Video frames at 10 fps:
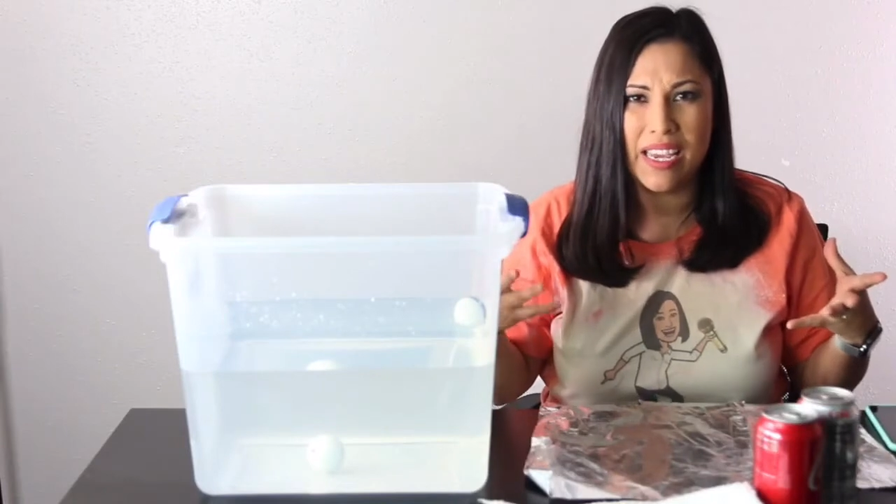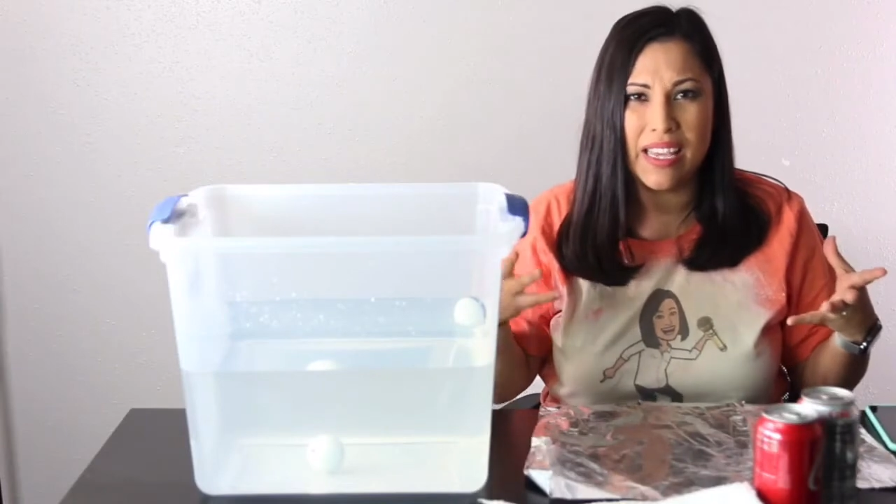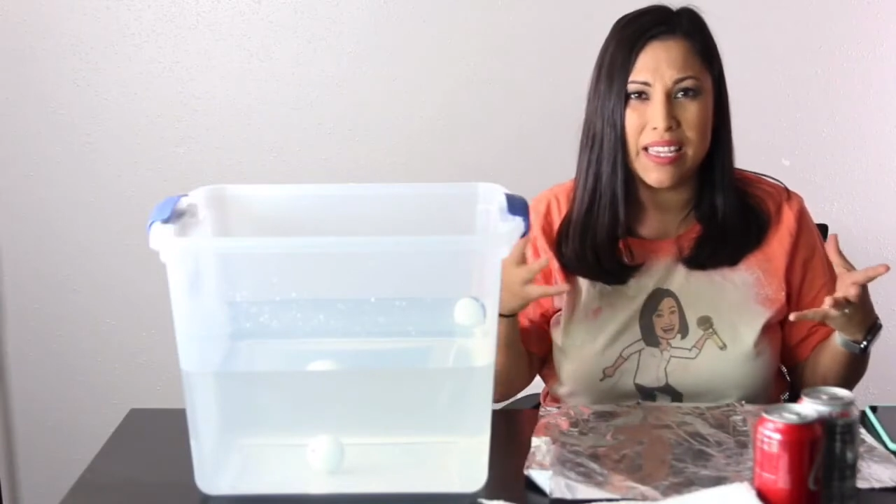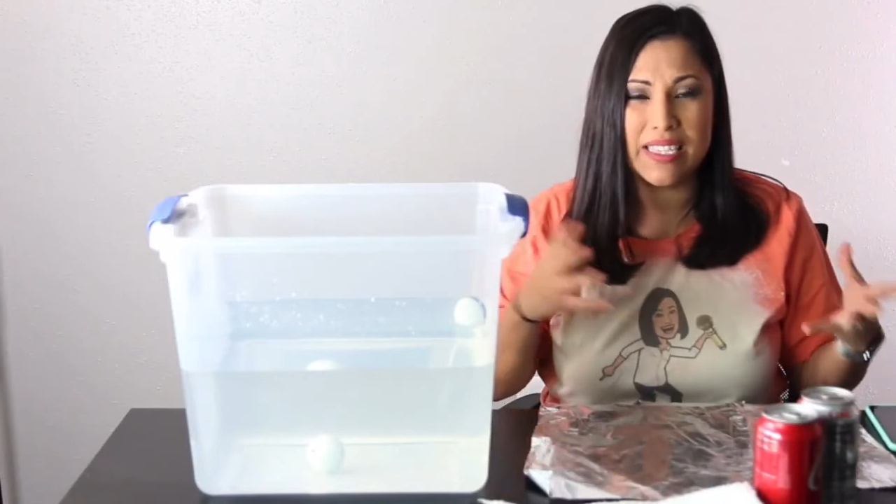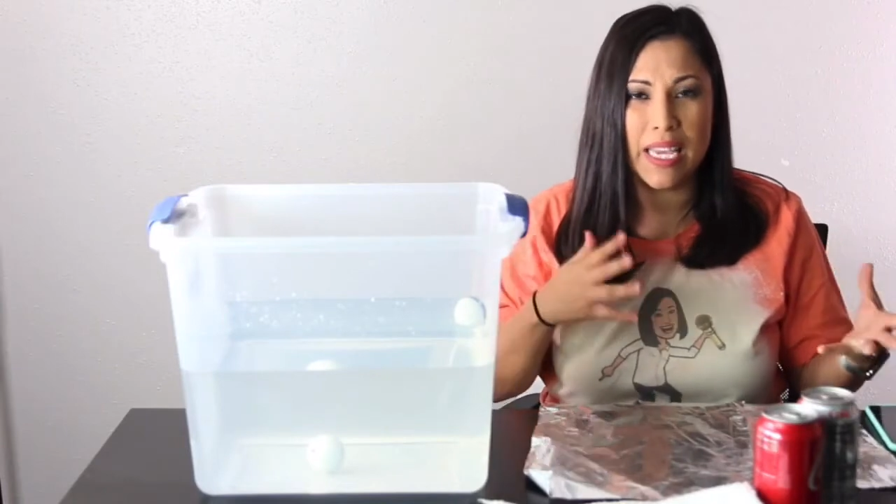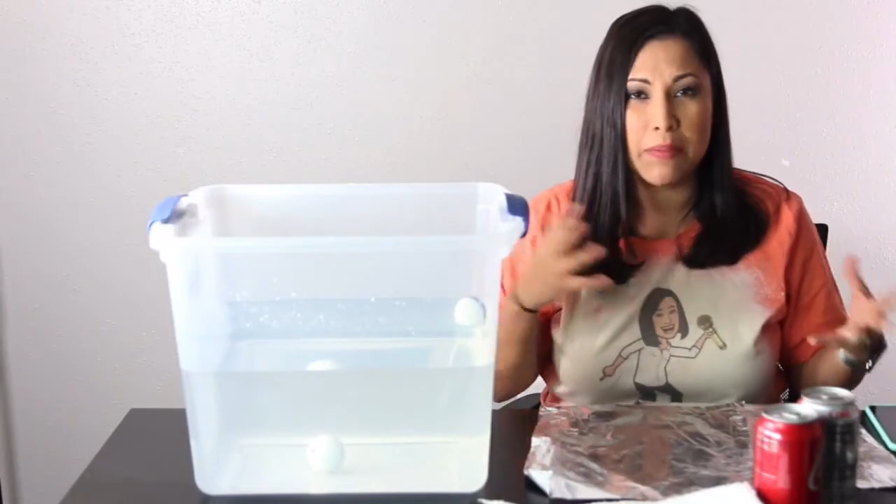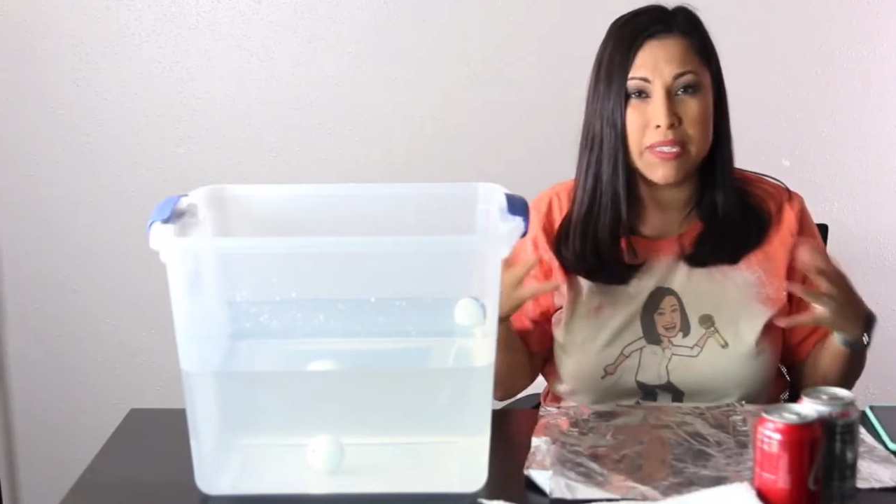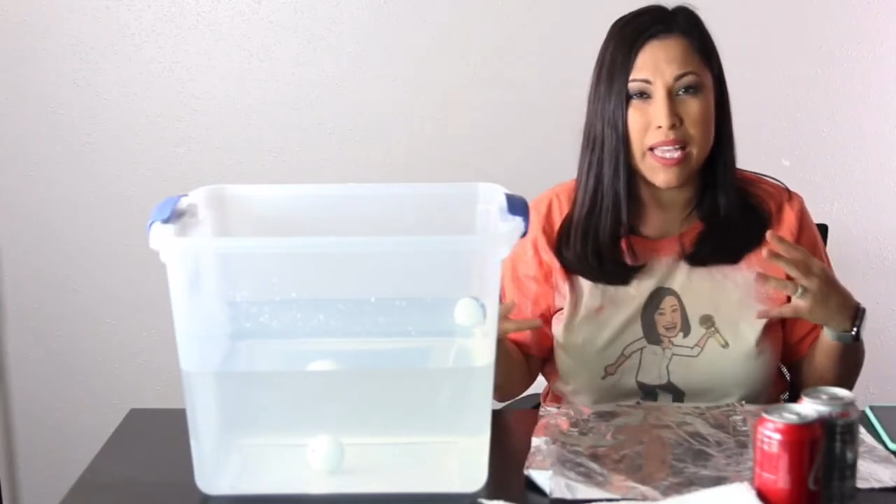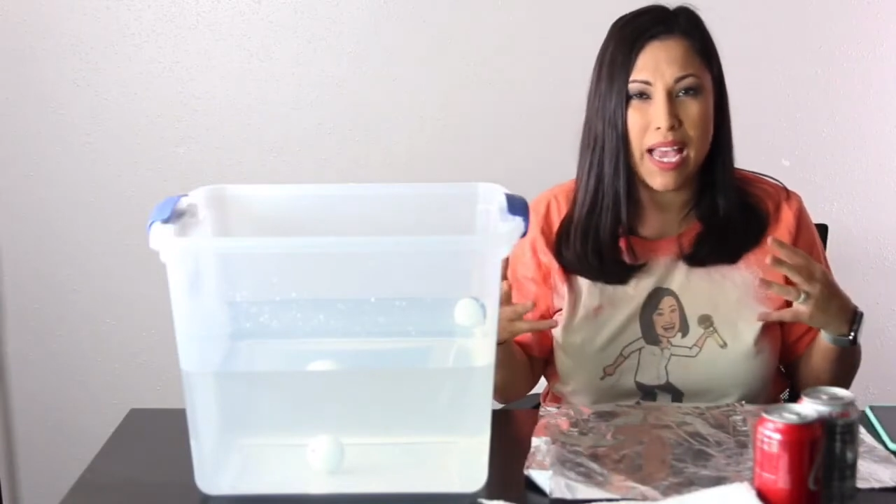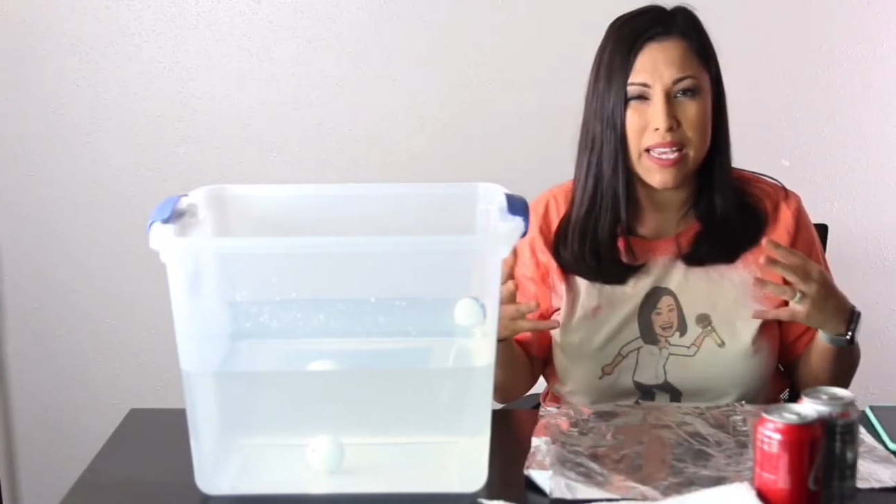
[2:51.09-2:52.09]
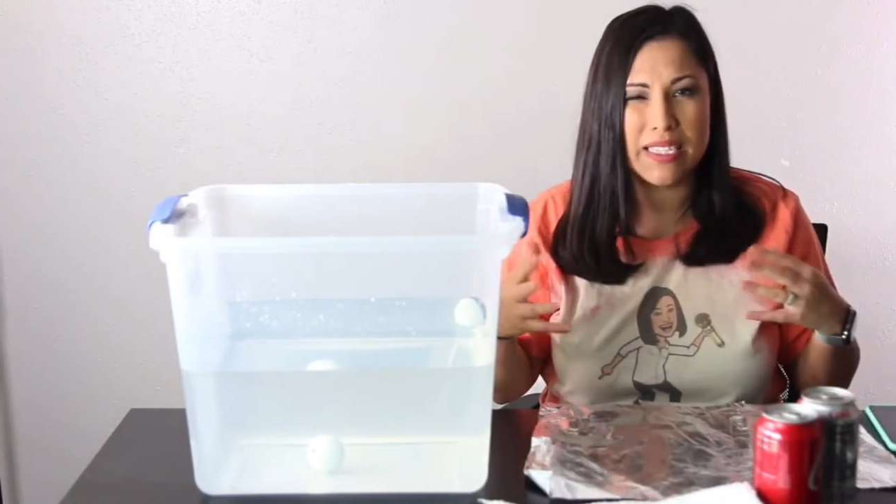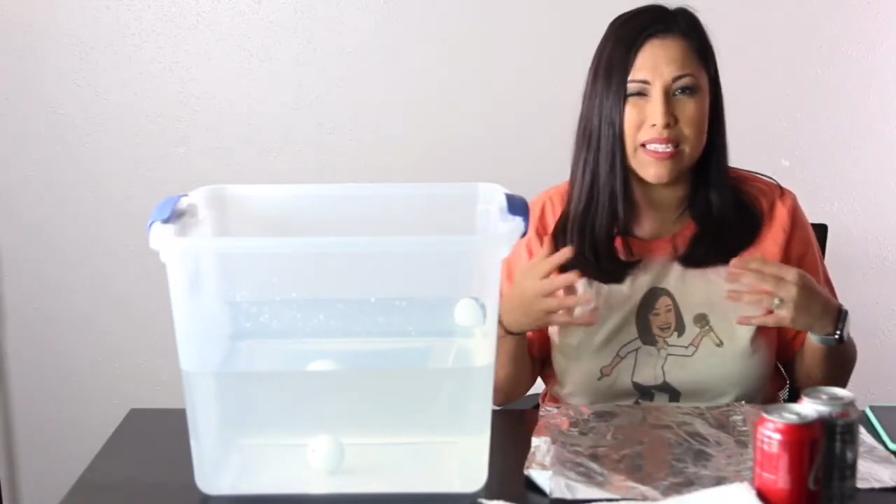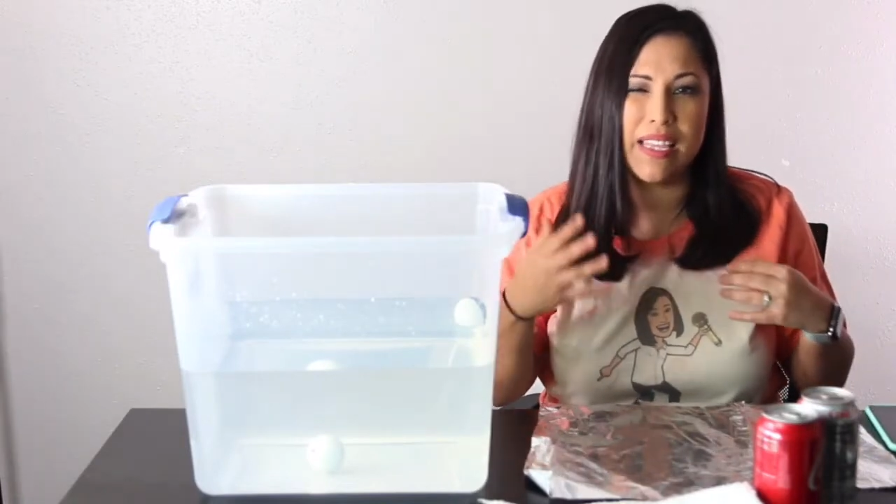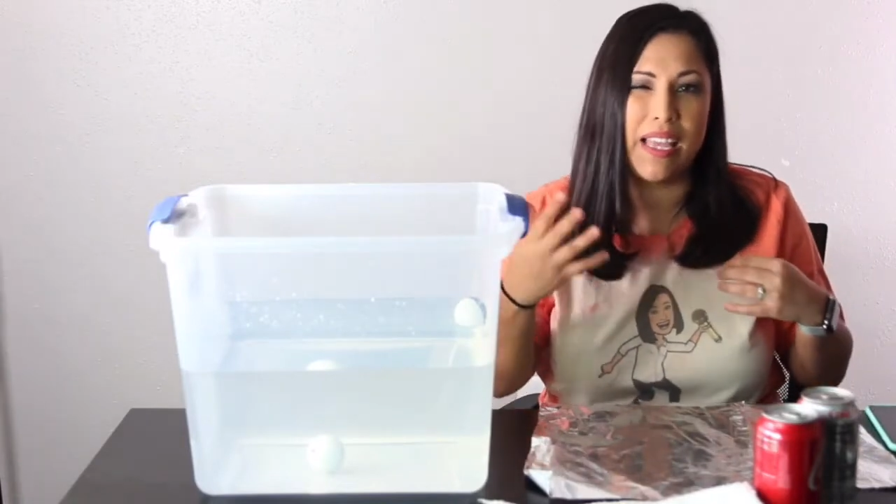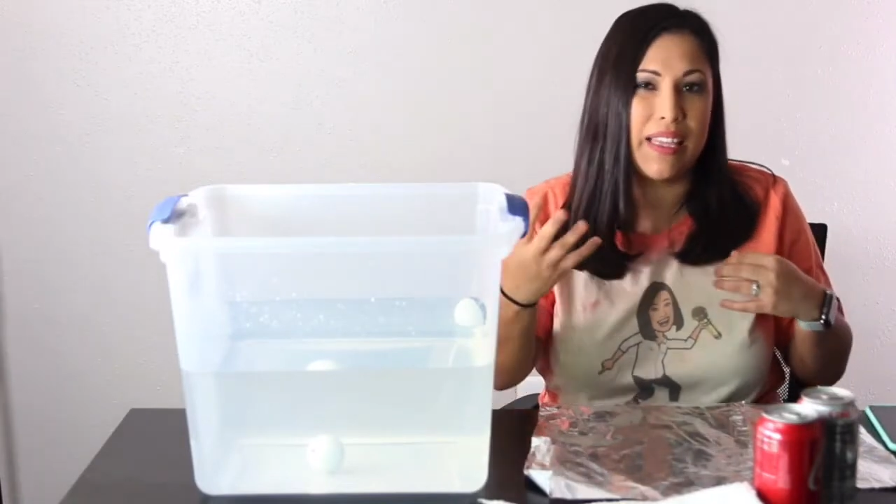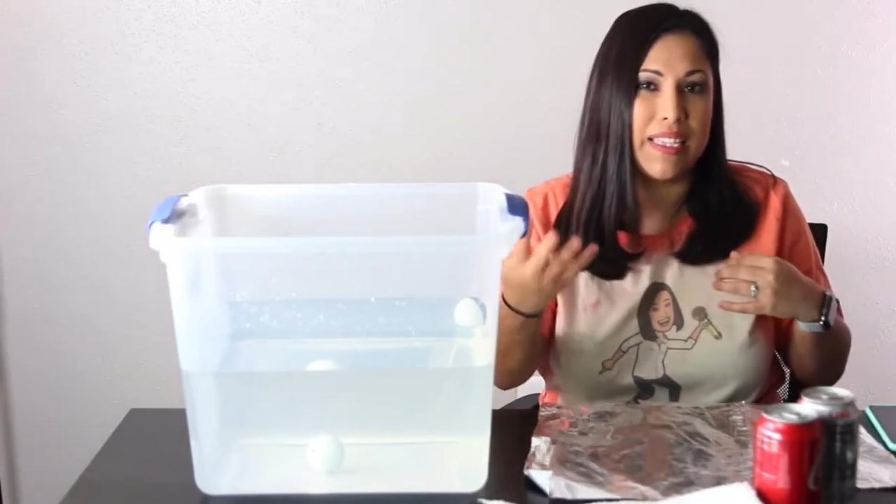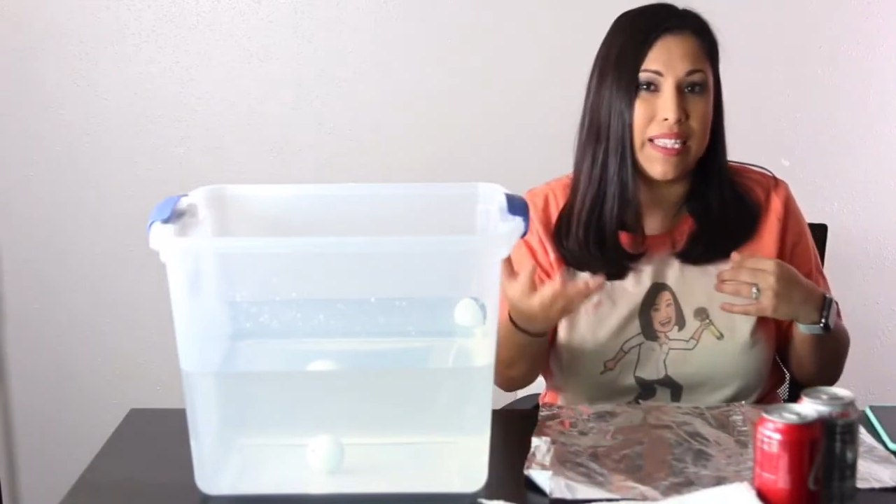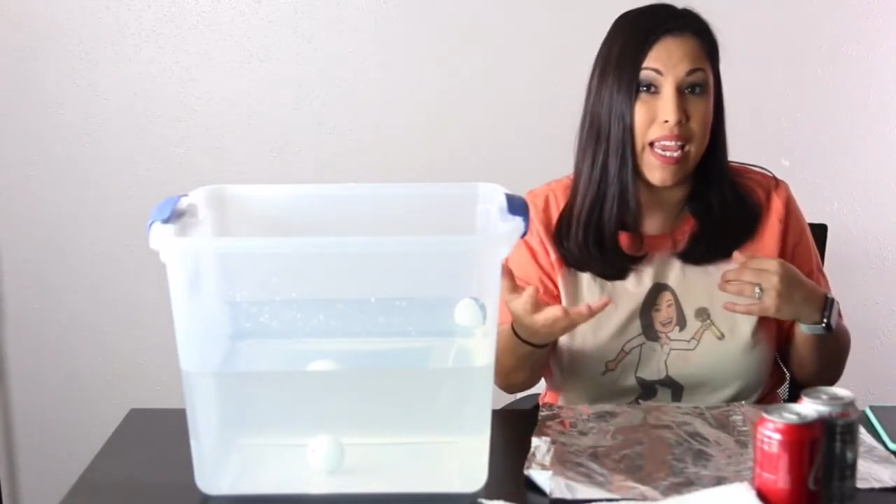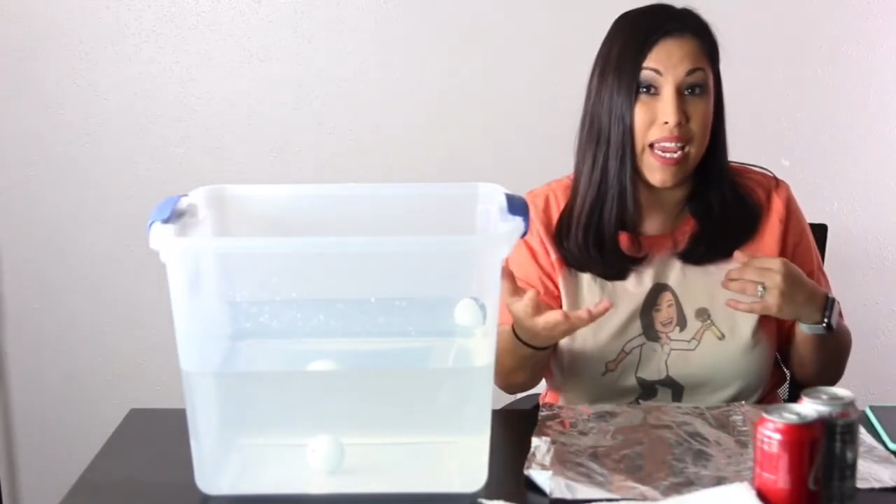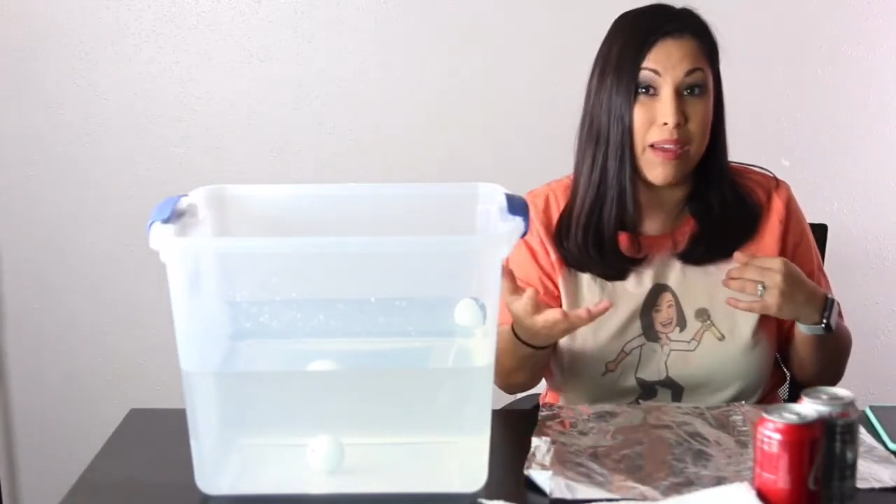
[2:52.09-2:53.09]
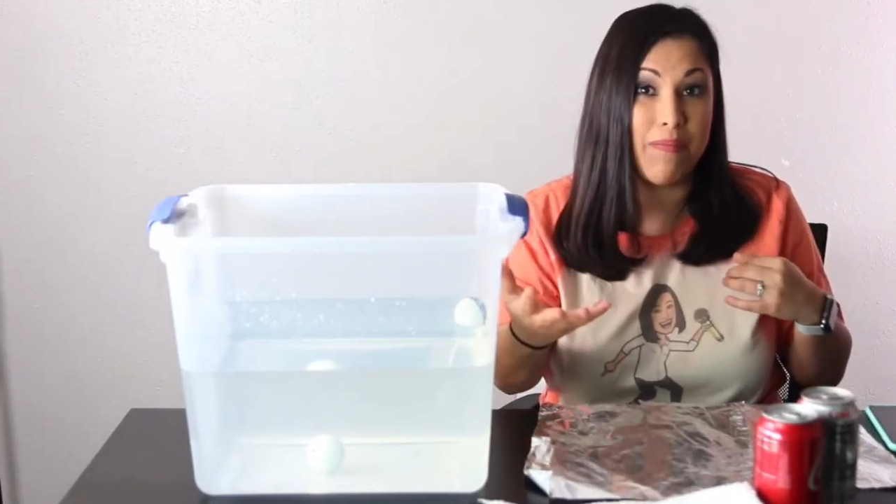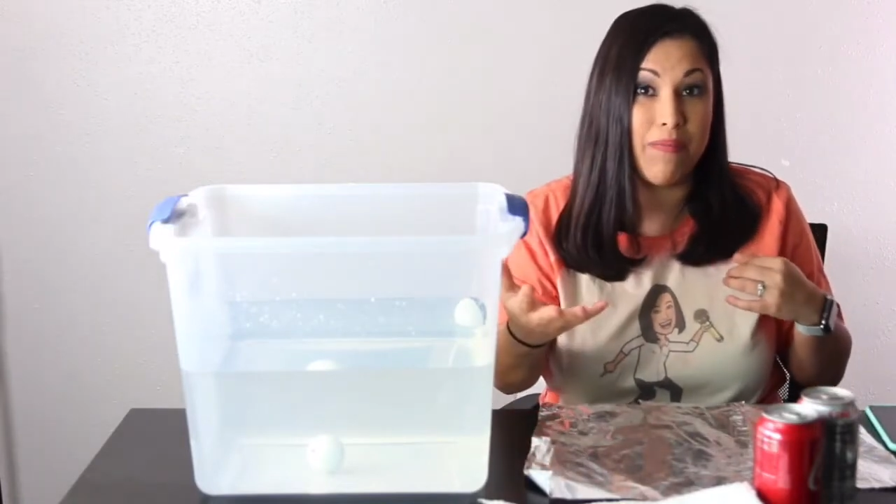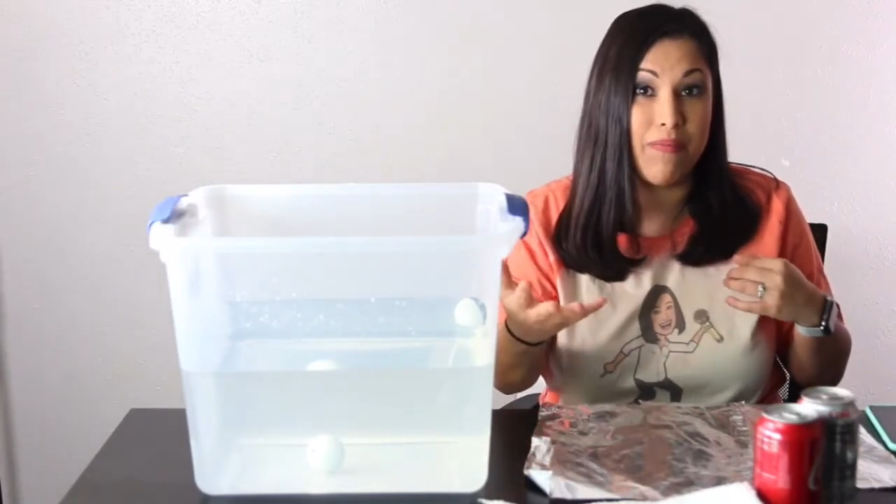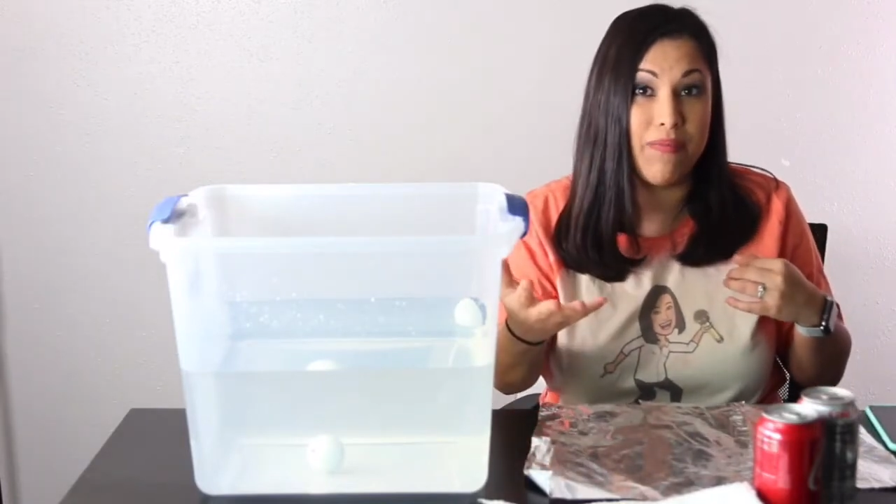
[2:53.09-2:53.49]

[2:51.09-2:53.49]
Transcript: The same size is like the same